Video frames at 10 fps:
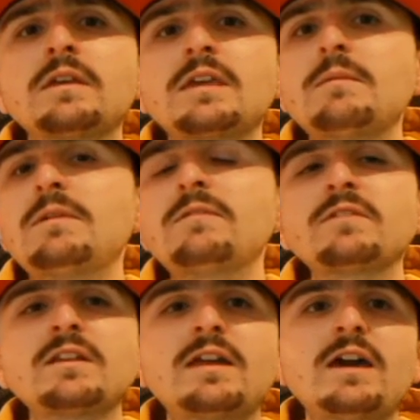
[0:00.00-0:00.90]
keep
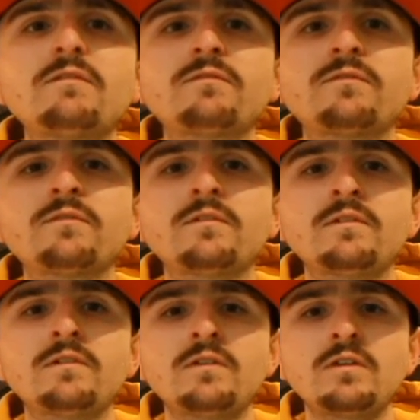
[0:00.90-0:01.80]
living your life.
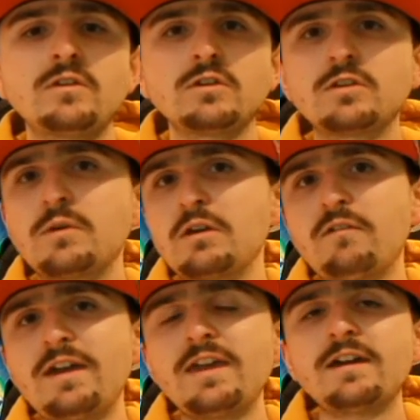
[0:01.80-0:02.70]
You're doing
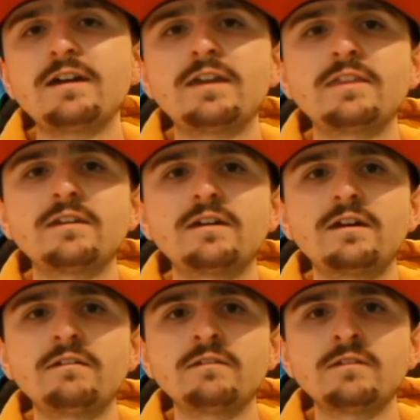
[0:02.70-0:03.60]
great, and
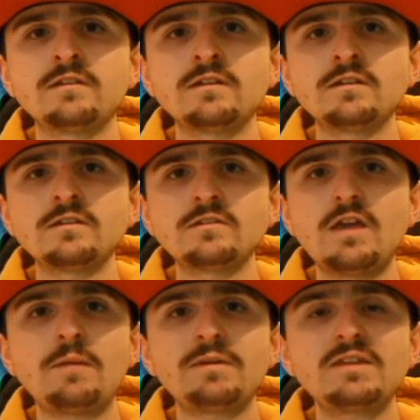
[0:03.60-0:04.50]
uh,
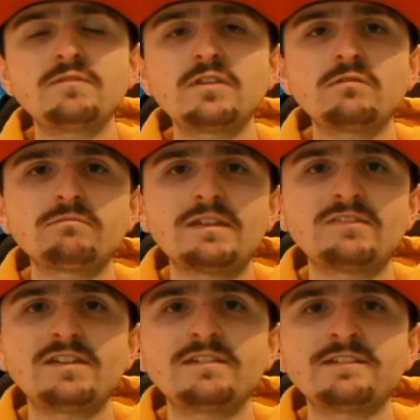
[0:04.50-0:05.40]
I believe in you.
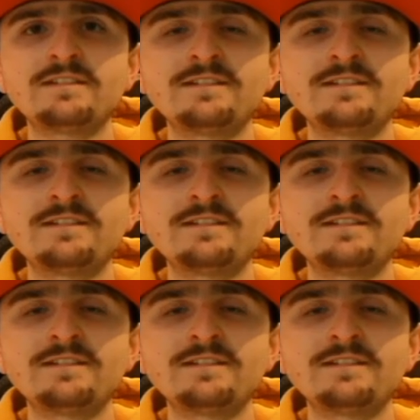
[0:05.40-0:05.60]
That's it.